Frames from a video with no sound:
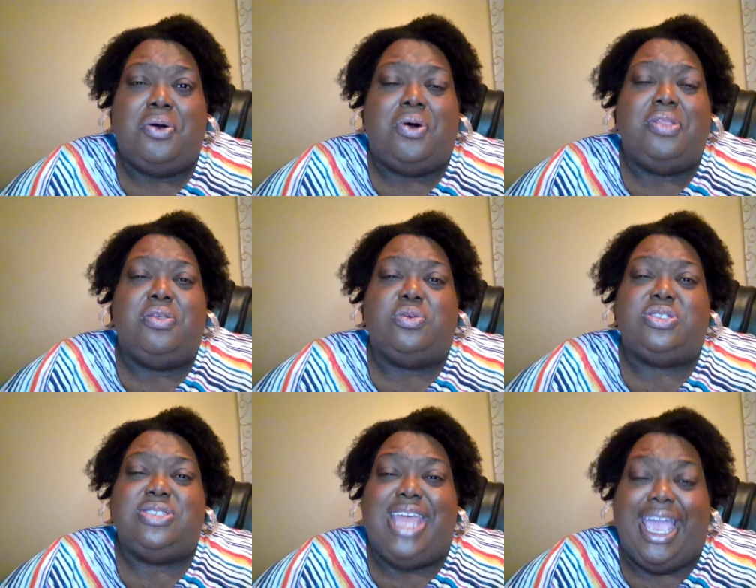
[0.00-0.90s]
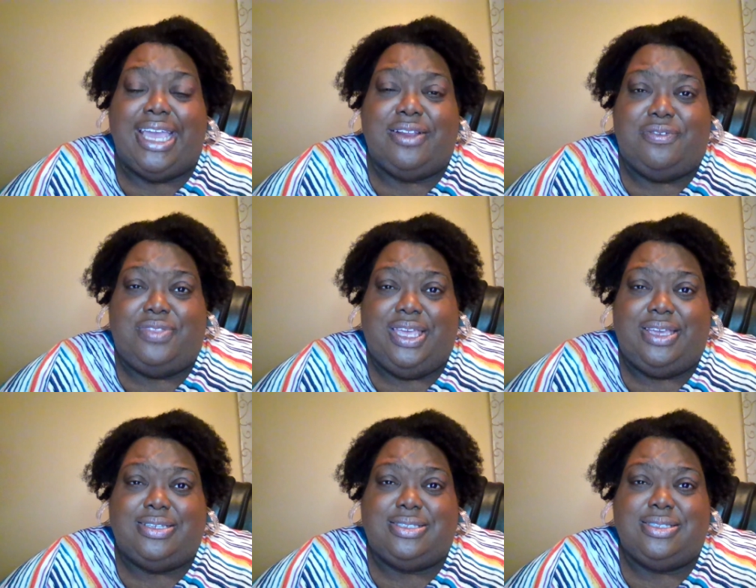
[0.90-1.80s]
on those negative
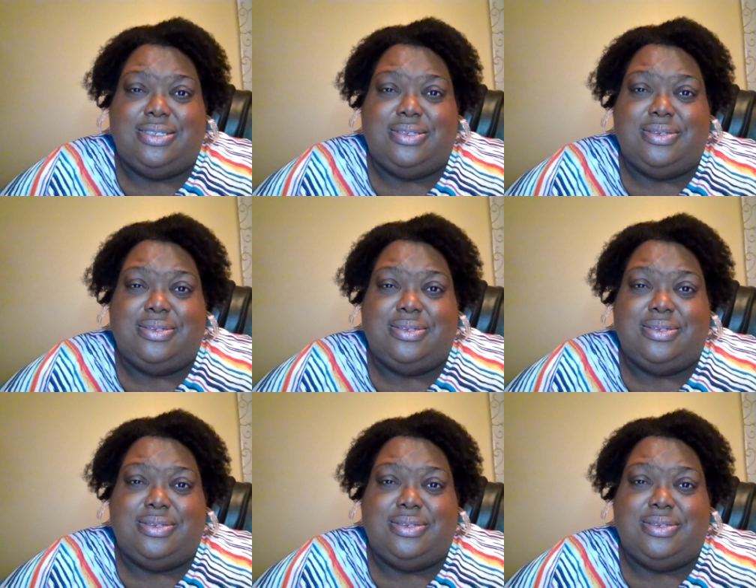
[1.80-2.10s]
things,